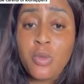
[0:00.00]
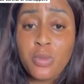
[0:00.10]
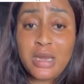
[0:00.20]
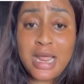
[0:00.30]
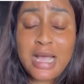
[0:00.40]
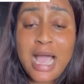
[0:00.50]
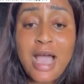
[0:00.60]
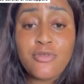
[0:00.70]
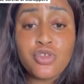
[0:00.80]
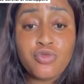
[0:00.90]
Like, I
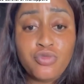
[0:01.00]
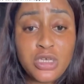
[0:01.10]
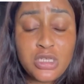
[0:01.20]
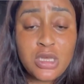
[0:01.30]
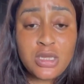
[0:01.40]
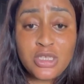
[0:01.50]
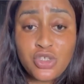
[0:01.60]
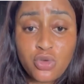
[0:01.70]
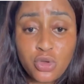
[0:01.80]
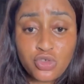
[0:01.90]
have to read
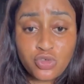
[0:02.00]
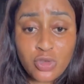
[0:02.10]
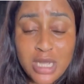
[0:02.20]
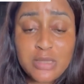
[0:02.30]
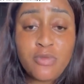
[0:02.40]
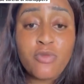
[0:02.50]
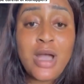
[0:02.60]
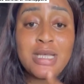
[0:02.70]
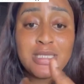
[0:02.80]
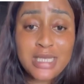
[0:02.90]
this contract before
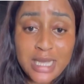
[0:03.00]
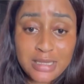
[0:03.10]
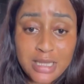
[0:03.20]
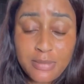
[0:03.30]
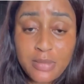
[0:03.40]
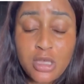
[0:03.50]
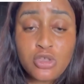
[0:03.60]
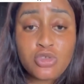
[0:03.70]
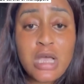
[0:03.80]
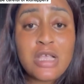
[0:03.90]
I sign them.
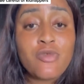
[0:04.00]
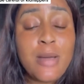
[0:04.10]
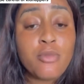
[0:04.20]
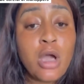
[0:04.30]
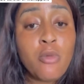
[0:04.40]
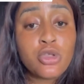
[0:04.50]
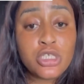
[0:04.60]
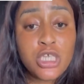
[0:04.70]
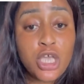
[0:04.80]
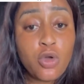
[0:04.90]
So that's why I want
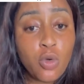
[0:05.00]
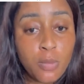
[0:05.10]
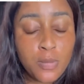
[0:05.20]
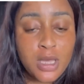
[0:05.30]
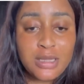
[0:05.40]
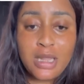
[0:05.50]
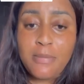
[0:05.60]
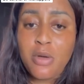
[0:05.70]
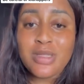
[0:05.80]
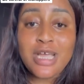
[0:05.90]
to take it home. Then the
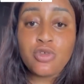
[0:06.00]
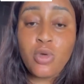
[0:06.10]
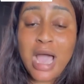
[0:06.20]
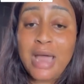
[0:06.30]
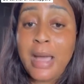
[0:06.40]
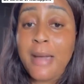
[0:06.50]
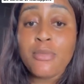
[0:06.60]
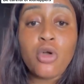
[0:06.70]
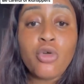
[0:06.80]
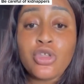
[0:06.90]
man was like, no, I'm
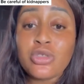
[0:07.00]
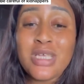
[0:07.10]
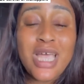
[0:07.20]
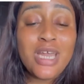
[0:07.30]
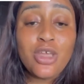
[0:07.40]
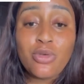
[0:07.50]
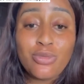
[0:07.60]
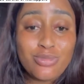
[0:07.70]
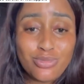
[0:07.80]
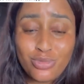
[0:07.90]
not going to take any
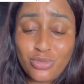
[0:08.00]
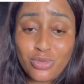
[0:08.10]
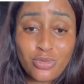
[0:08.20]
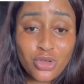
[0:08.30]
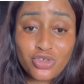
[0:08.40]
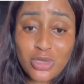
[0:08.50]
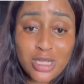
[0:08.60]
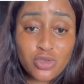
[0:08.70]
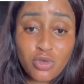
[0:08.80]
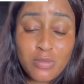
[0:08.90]

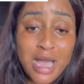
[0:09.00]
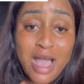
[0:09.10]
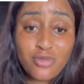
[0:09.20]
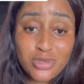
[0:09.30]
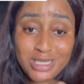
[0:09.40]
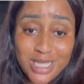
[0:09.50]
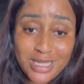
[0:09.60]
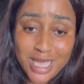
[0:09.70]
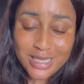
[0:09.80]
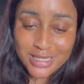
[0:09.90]
contract home. I have to stay
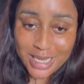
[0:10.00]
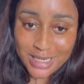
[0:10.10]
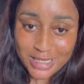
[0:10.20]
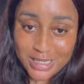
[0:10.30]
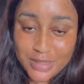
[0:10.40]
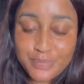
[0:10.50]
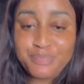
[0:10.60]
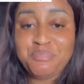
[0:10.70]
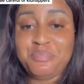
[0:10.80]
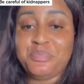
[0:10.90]
there and sign it.